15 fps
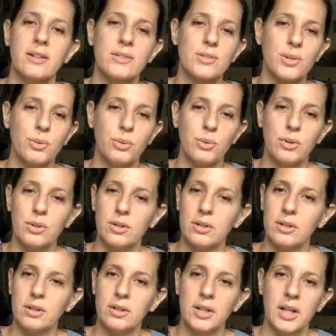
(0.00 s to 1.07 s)

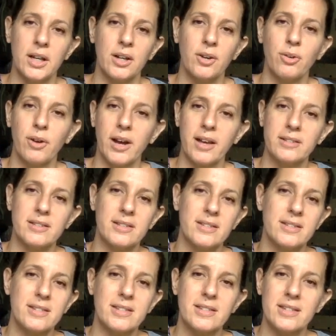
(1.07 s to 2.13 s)
school,
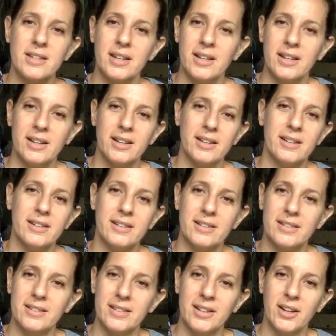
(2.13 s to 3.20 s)
crests. Uh,
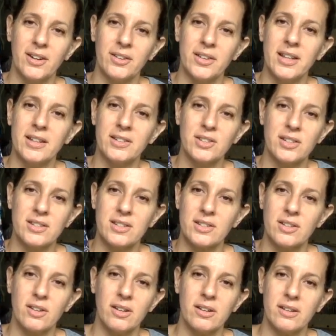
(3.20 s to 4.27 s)
you know, it just
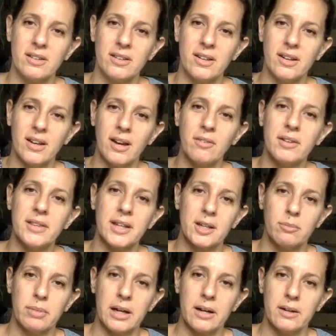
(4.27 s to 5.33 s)
uh, everything
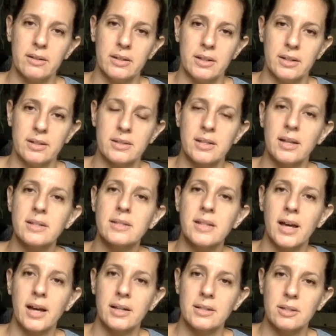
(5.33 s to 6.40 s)
about it says
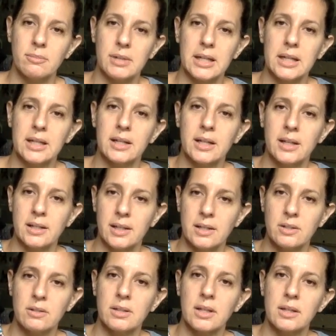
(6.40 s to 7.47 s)
that to me, and, and I
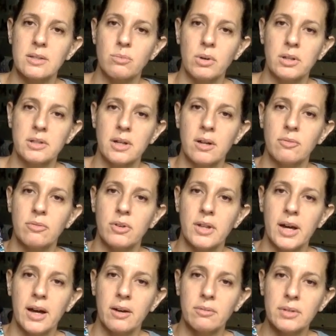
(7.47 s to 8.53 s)
do think it's well done for
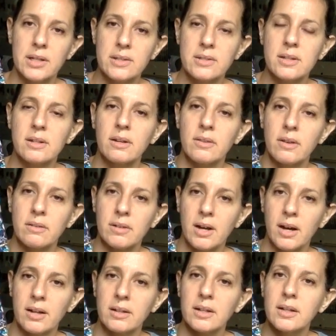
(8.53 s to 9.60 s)
that reason, although
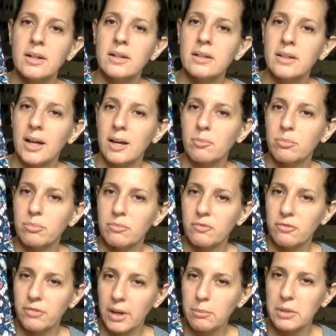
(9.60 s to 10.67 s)
not that
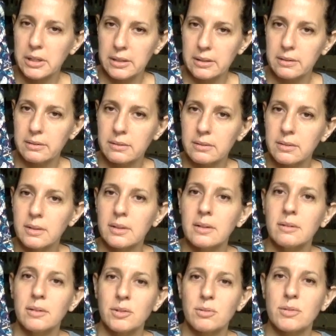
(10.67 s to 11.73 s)
feminine
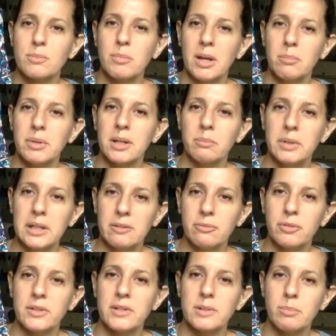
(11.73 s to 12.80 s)
which was my big beef
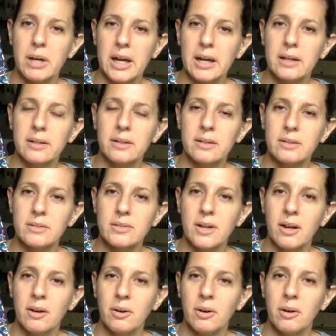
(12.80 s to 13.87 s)
with his pattern. Is
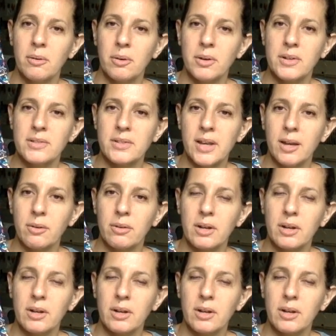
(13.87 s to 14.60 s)
I always say,